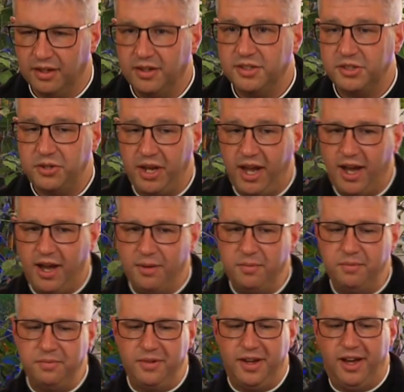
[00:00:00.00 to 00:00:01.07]
So yeah,
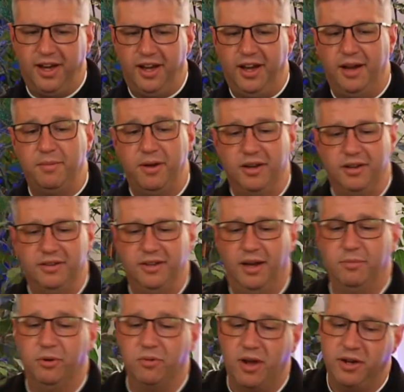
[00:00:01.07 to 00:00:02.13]
I'm
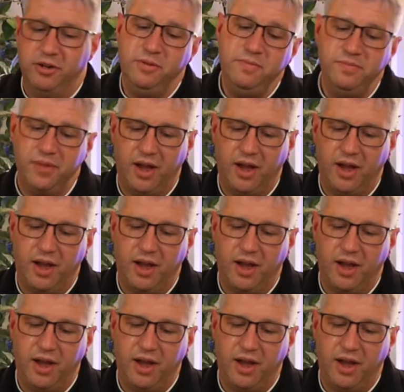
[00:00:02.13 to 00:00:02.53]
a runner.